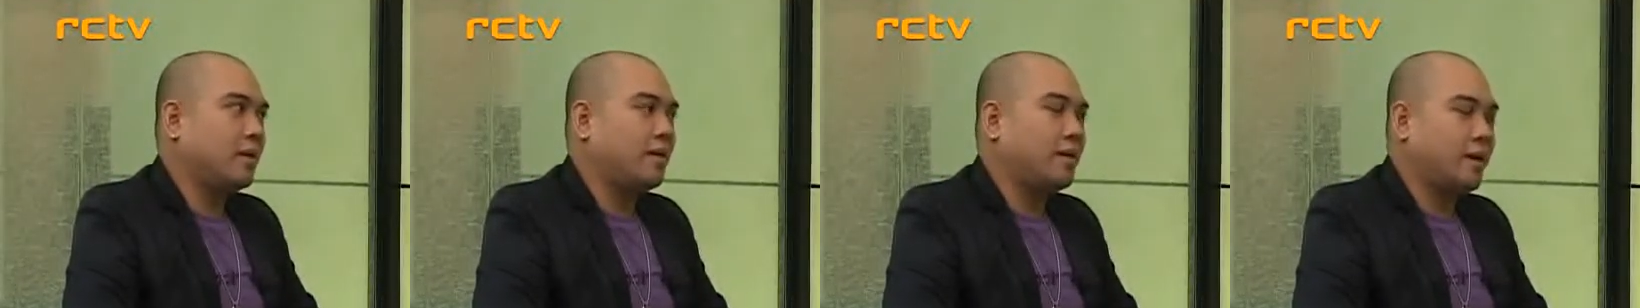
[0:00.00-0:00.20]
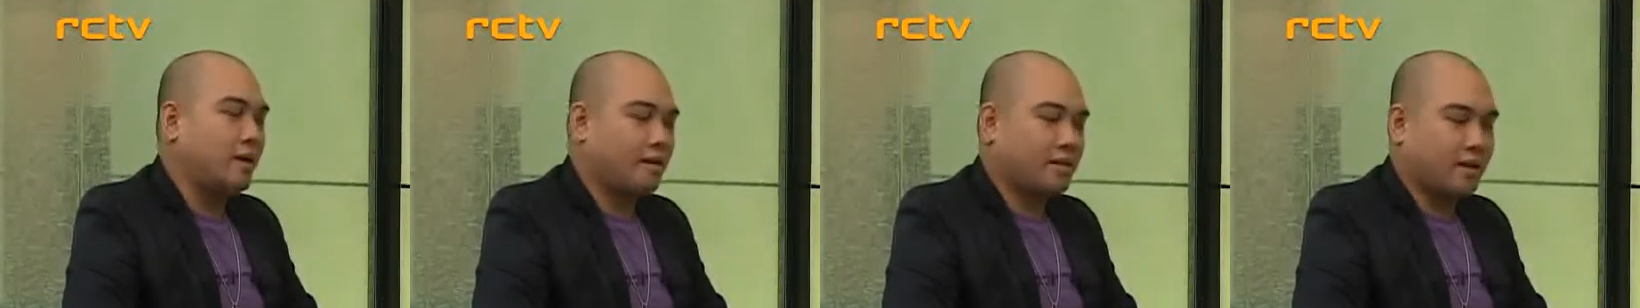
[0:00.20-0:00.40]

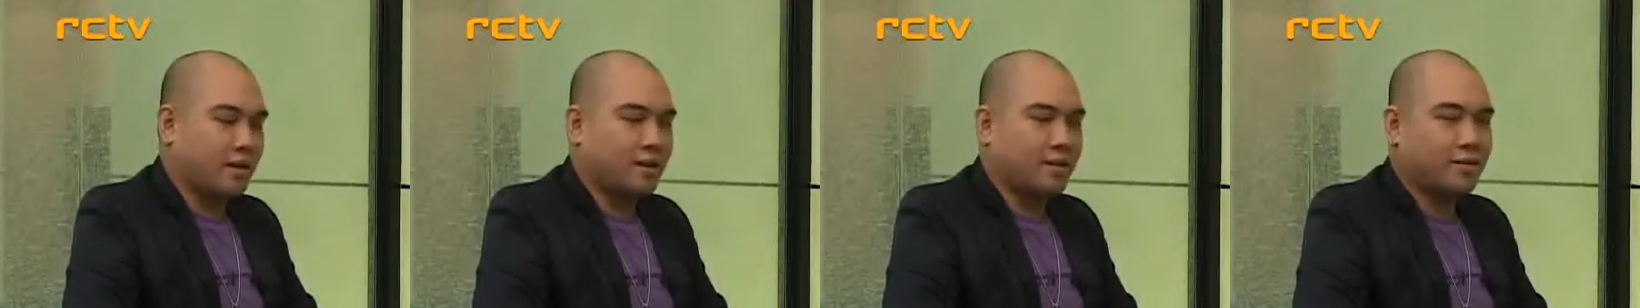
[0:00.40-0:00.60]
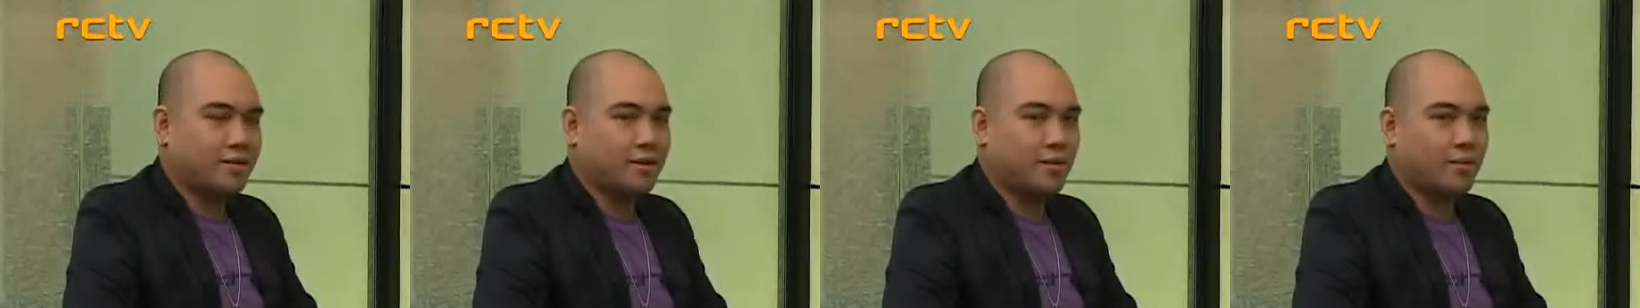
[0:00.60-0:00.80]
Yes,
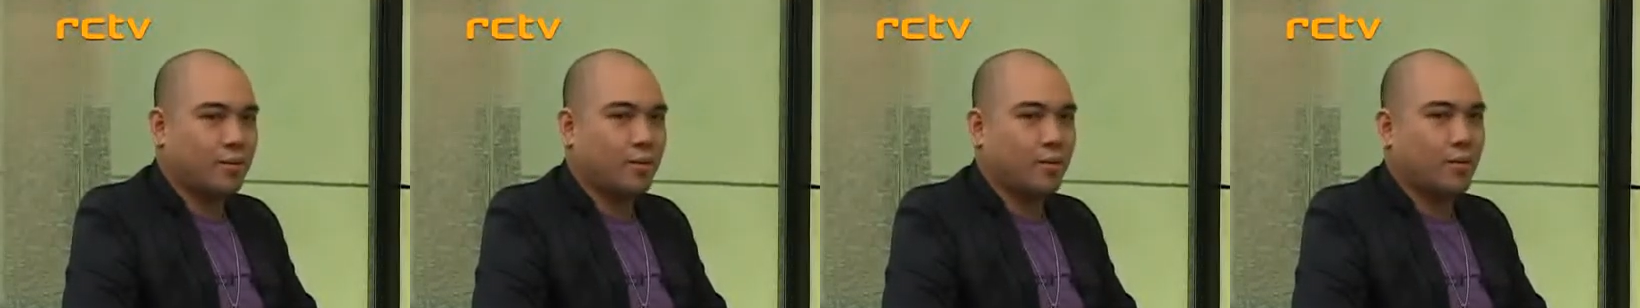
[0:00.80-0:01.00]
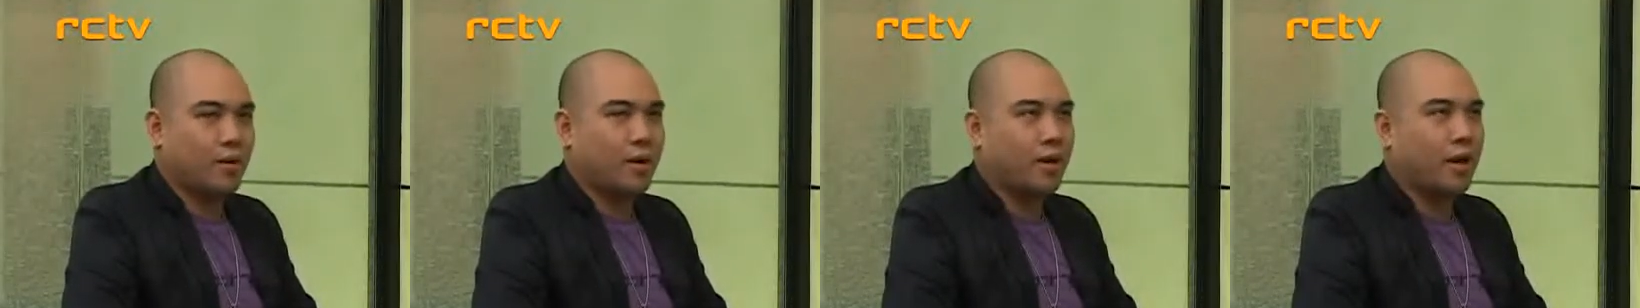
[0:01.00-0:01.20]
that is
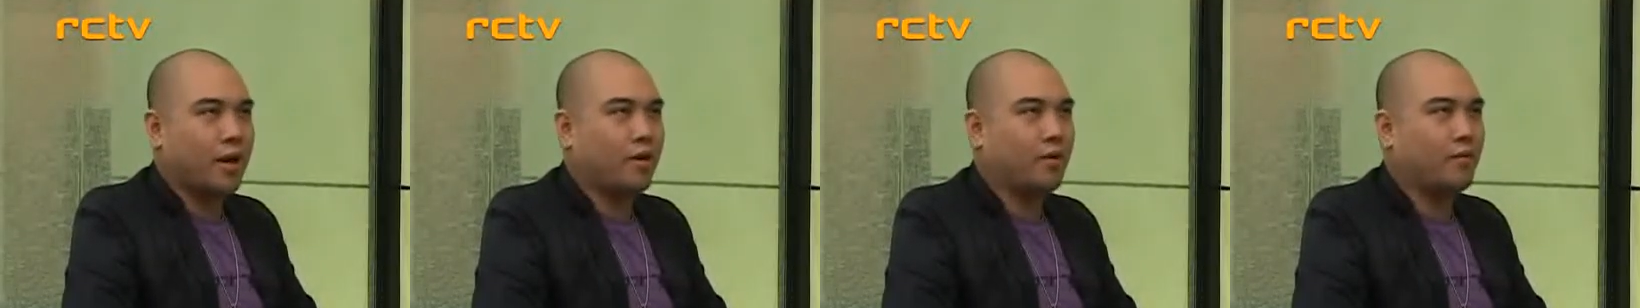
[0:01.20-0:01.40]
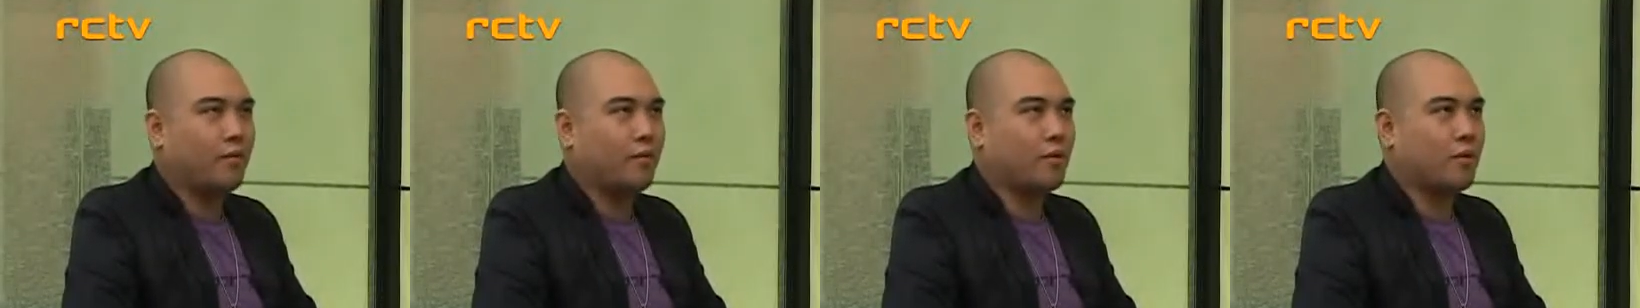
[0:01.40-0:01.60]
number one.
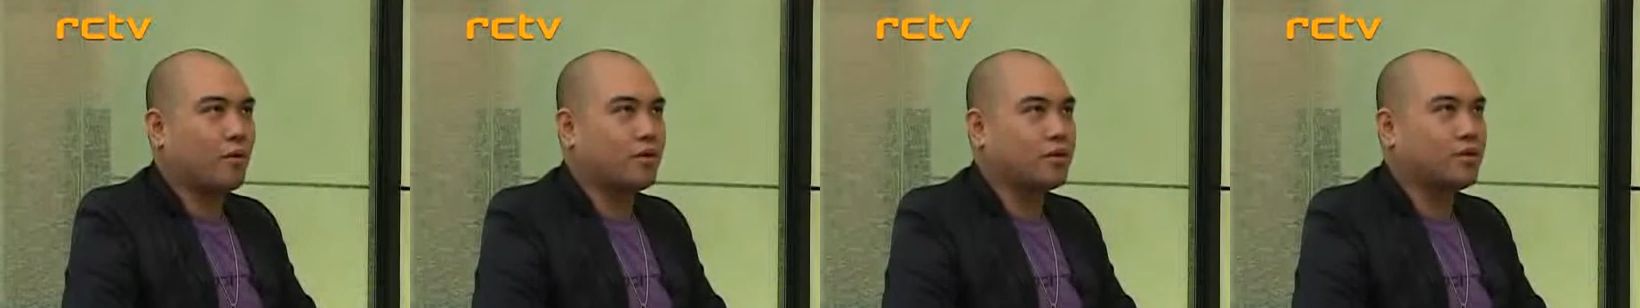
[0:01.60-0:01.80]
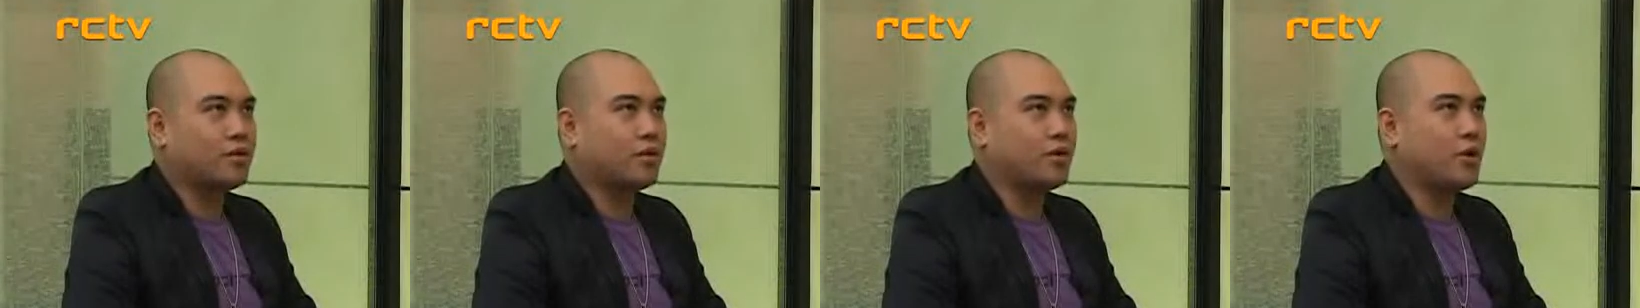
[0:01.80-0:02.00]
And of
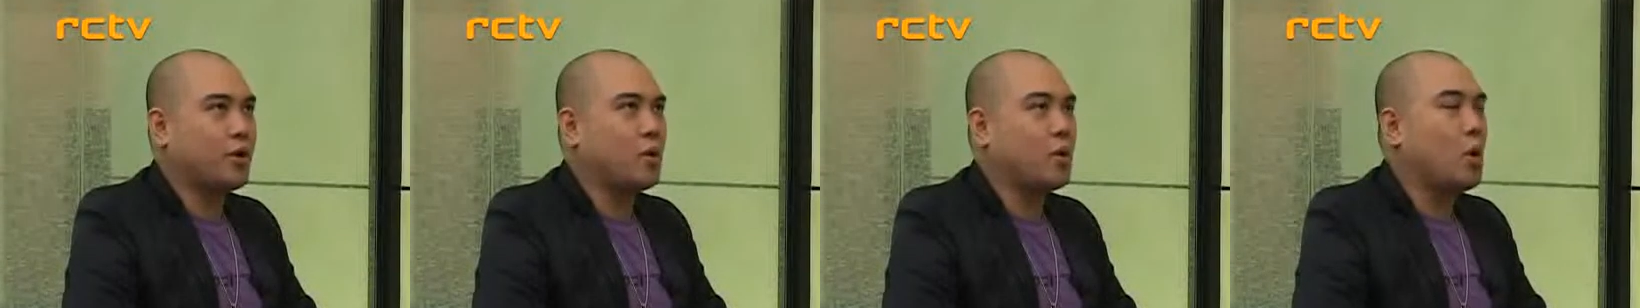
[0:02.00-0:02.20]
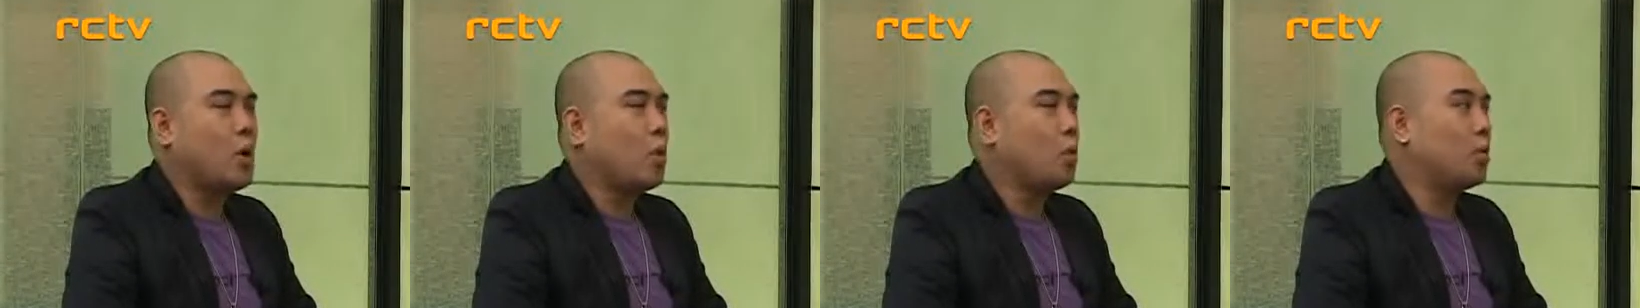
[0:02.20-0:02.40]
course, you
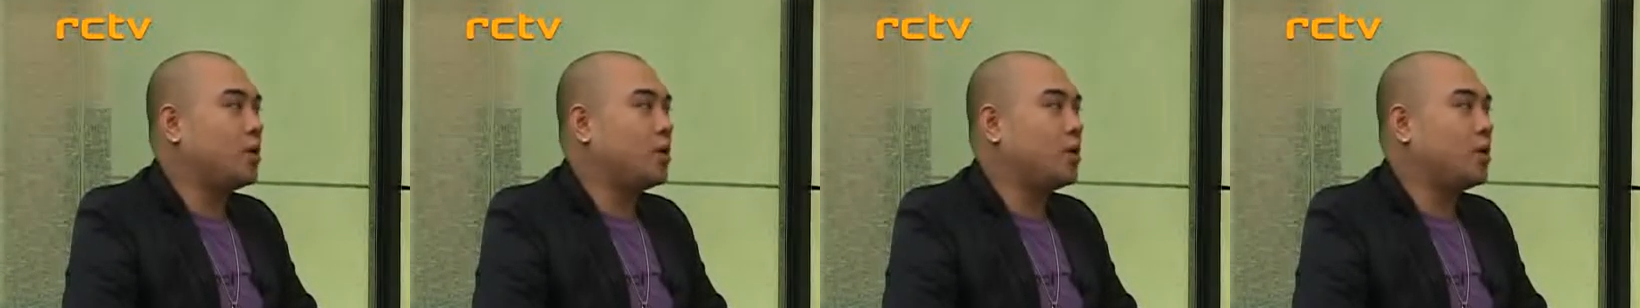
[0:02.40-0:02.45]
know,